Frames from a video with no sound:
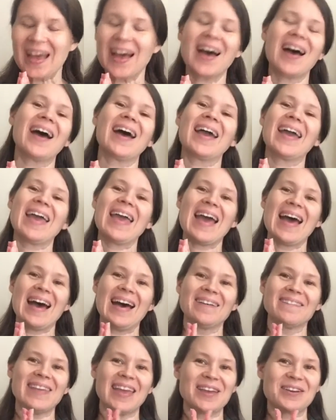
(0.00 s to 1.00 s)
I
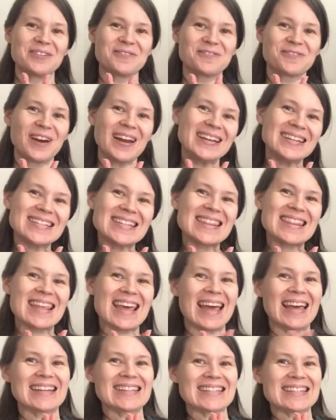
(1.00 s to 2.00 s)
have a good friend
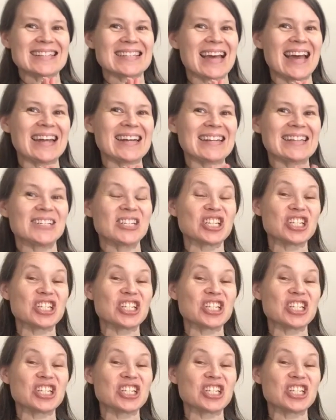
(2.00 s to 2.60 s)
that decided